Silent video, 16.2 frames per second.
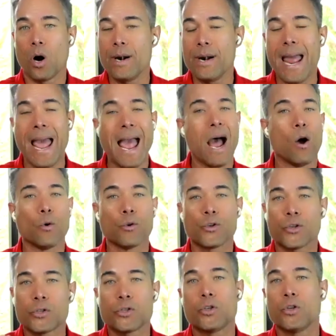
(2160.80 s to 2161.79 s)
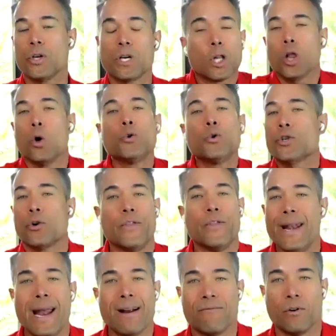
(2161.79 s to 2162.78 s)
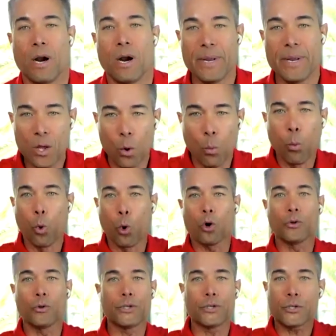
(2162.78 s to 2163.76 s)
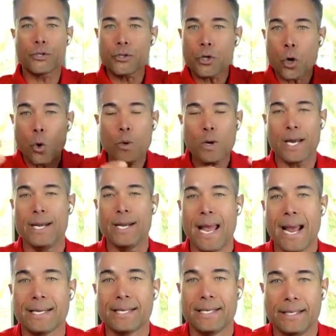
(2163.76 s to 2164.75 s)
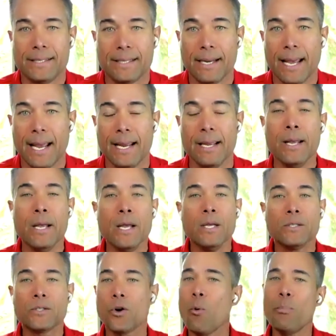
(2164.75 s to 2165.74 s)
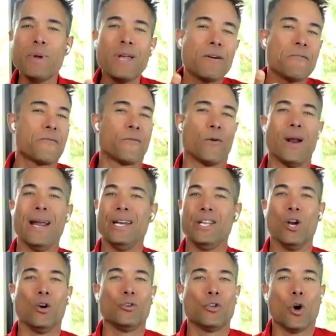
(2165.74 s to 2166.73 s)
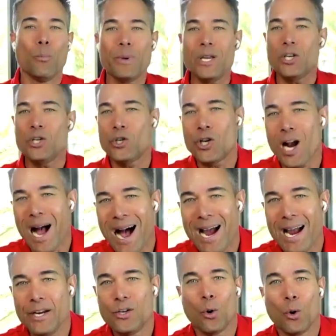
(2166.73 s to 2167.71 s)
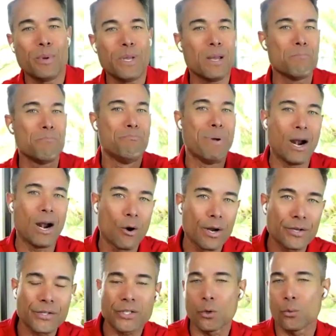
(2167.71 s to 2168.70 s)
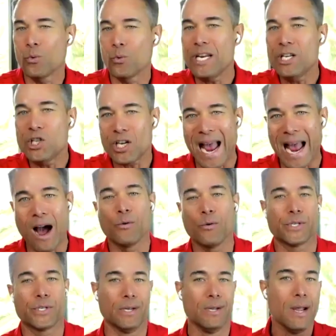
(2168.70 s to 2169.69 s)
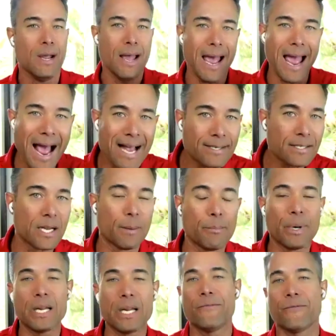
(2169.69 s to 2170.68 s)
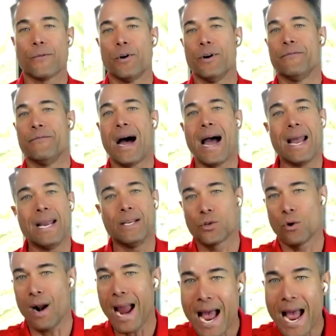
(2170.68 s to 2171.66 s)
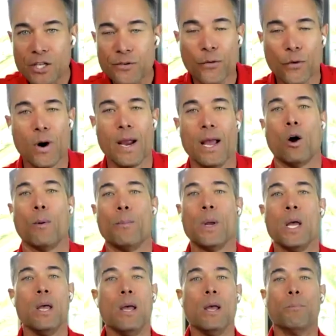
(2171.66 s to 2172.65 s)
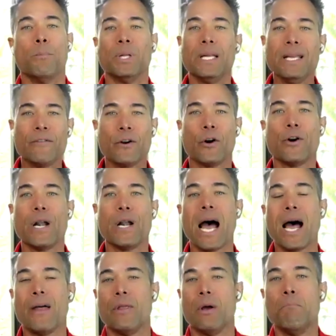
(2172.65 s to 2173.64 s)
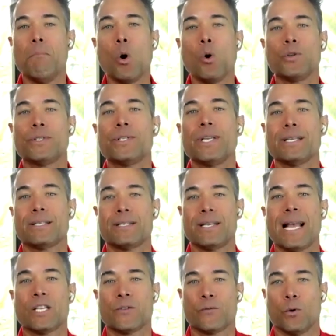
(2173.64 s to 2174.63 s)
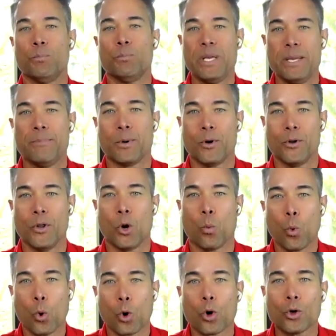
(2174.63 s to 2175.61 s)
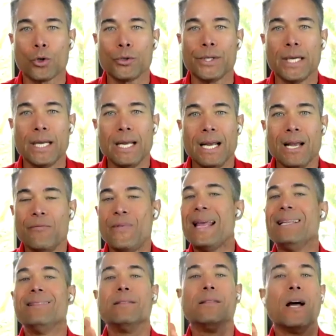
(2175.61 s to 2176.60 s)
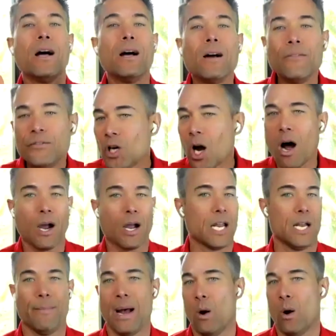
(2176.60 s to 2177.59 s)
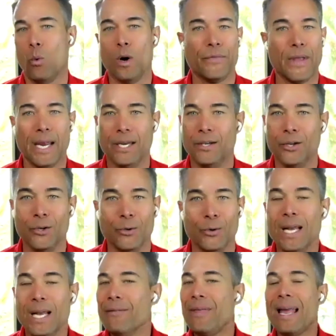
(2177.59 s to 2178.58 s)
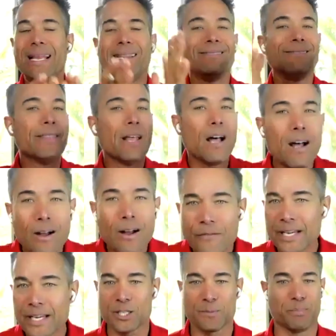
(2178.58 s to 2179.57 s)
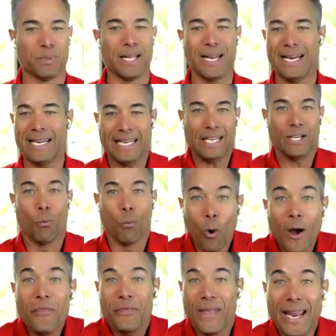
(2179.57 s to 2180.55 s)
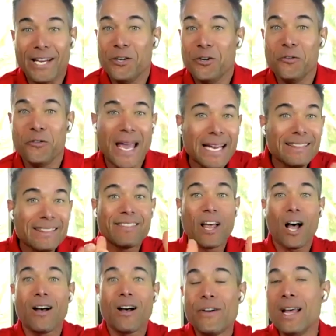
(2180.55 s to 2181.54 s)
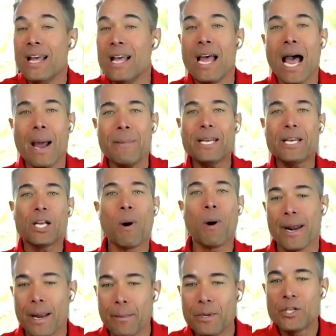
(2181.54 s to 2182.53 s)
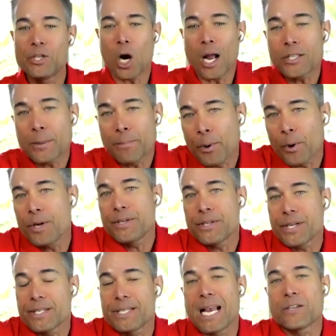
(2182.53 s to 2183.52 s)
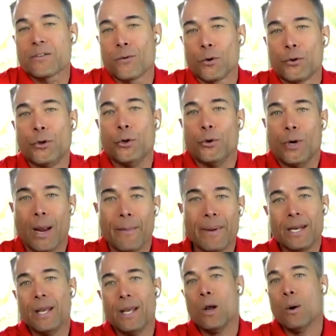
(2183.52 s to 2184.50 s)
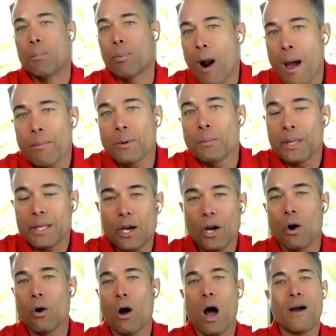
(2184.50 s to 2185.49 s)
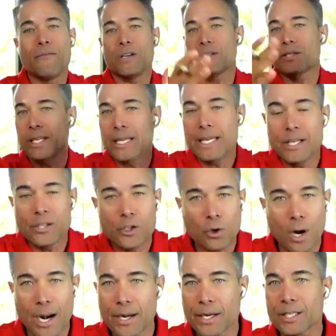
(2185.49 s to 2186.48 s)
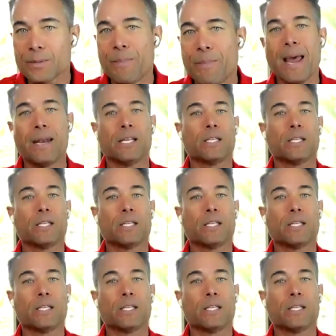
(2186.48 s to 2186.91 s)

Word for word: now closer than ever. I mean, the world is so connected today. So don't be afraid, you know, don't be shy. Don't be embarrassed to reach out, to ask somebody for advice or ask for help. Believe it or not, the most successful people in the world, they love talking about what they do. They love explaining what they do. They love, I mean, come on. I mean, John's a pretty successful dude. I mean, probably, you know, obviously he's trying to expand his